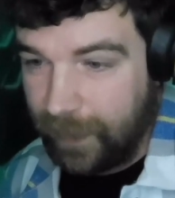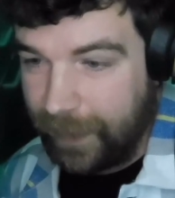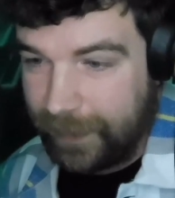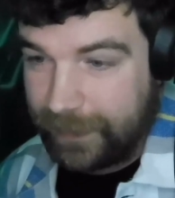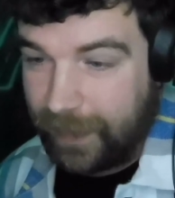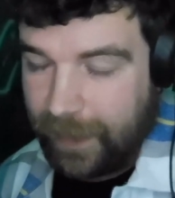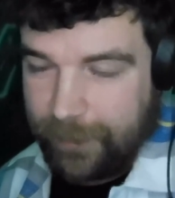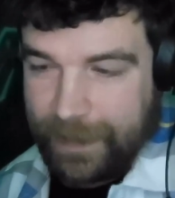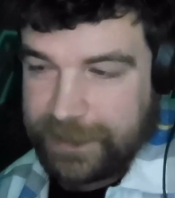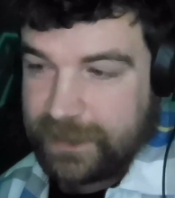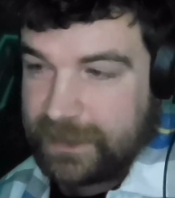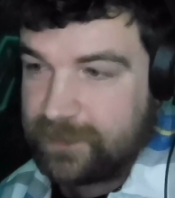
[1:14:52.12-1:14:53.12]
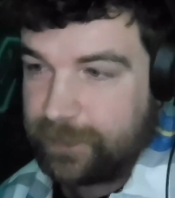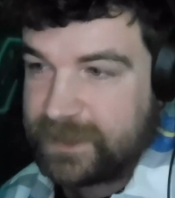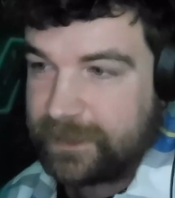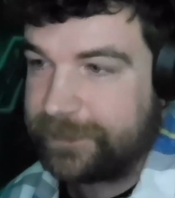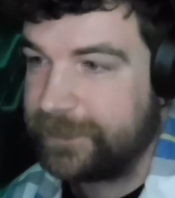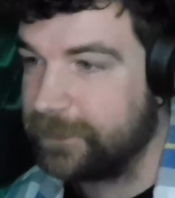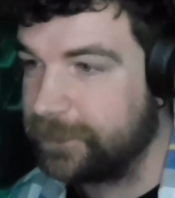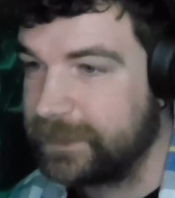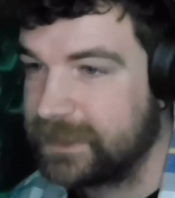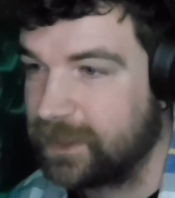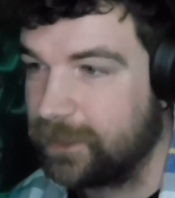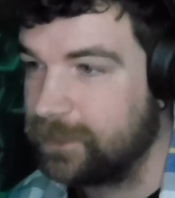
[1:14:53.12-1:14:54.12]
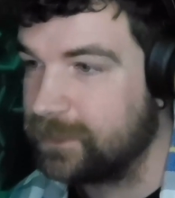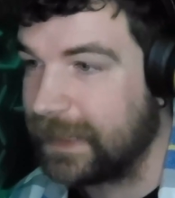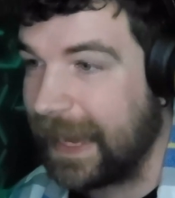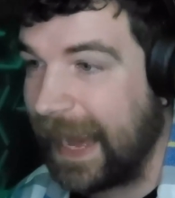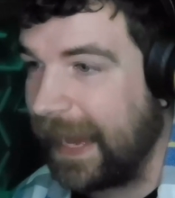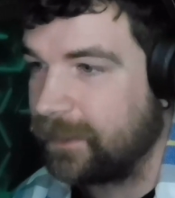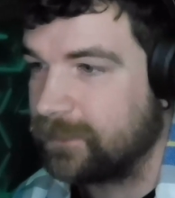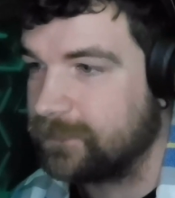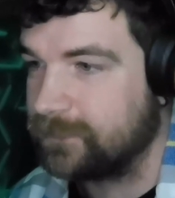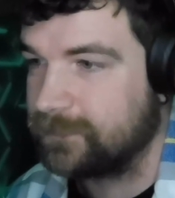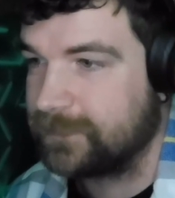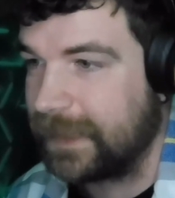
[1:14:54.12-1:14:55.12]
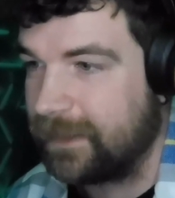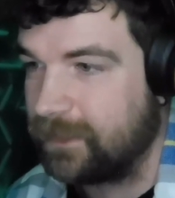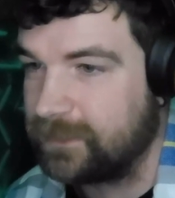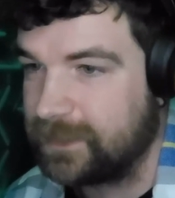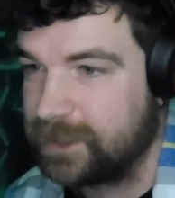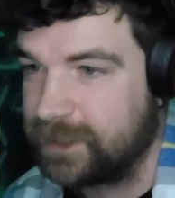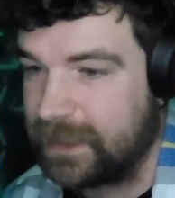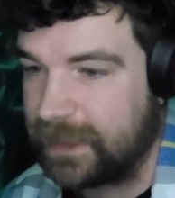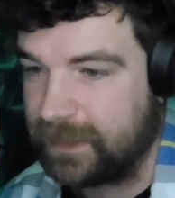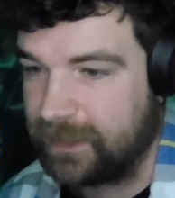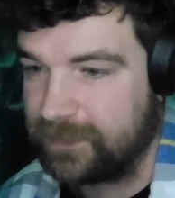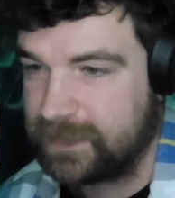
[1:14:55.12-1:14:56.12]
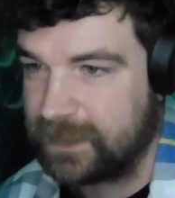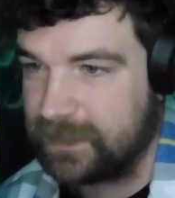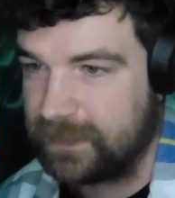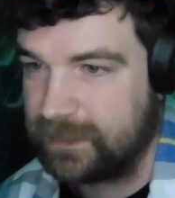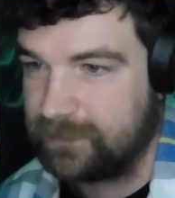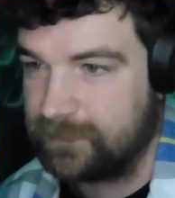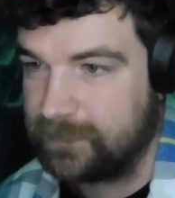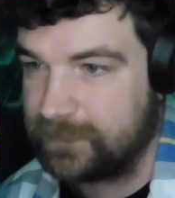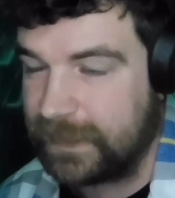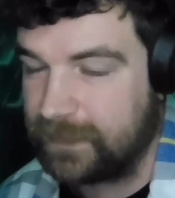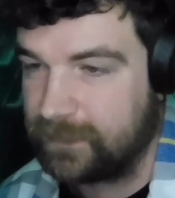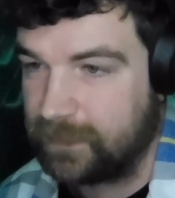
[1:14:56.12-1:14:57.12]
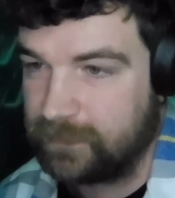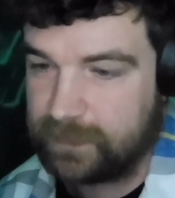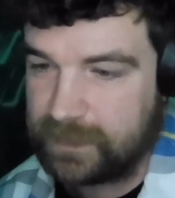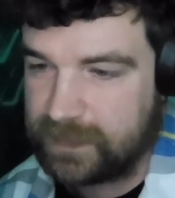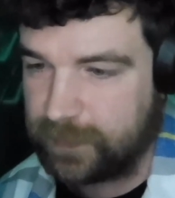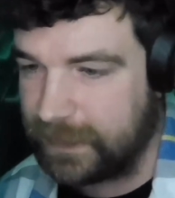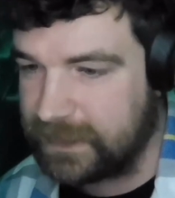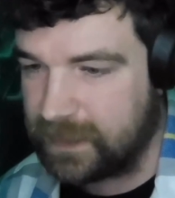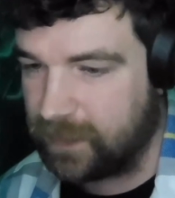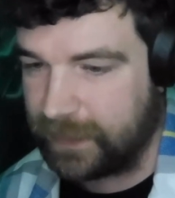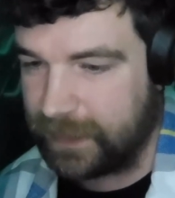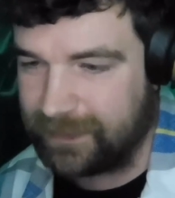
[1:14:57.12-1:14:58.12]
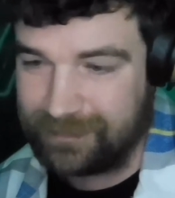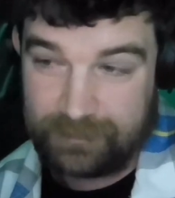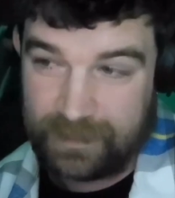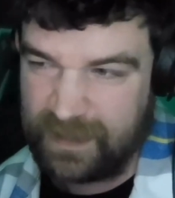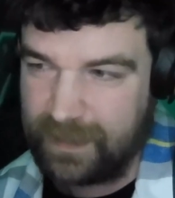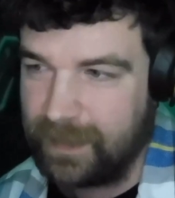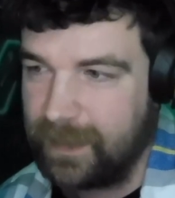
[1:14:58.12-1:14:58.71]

I imagine this will be something that will be sold at Download this year. Obviously, with the 20 on it, and